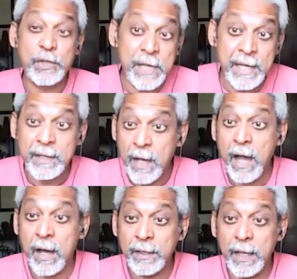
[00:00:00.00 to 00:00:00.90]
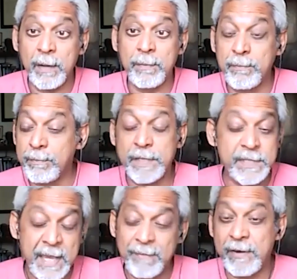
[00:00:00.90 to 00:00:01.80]
today uh, uh, um, the
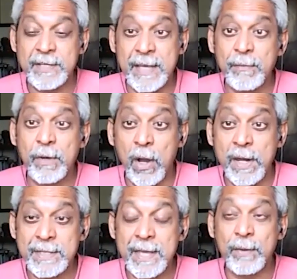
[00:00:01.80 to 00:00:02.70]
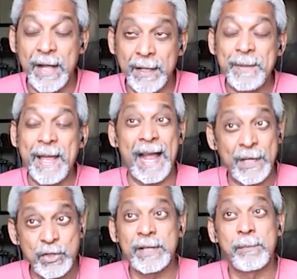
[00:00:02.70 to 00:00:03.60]
same very same colleagues say well
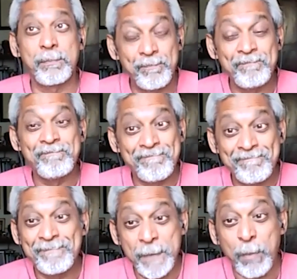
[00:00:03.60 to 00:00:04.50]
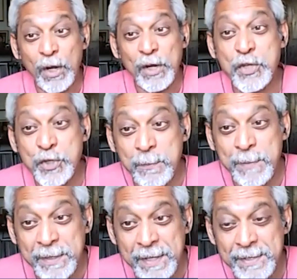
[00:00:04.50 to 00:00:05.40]
actually the the policy should
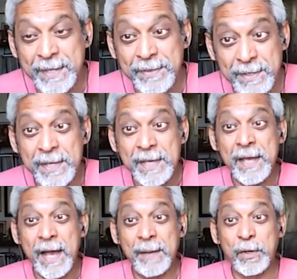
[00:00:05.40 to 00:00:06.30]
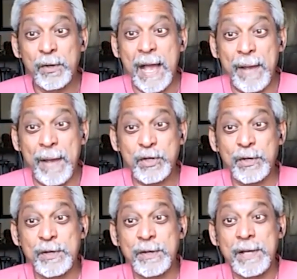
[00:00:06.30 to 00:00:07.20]
be this and I'm going to, I'm actually
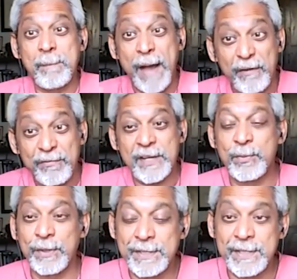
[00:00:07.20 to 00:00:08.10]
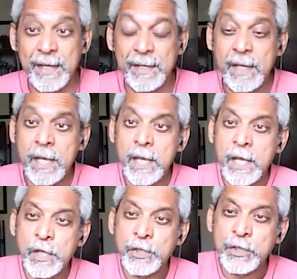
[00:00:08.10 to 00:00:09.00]
going to paraphrase what they said.
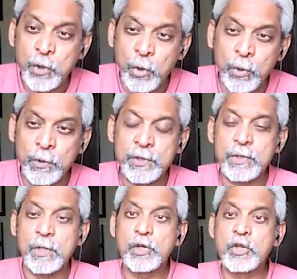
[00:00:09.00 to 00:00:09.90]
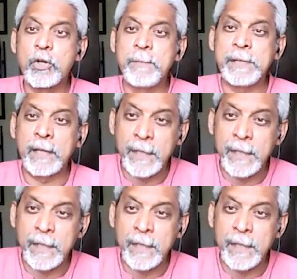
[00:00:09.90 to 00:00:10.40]
Schools should be the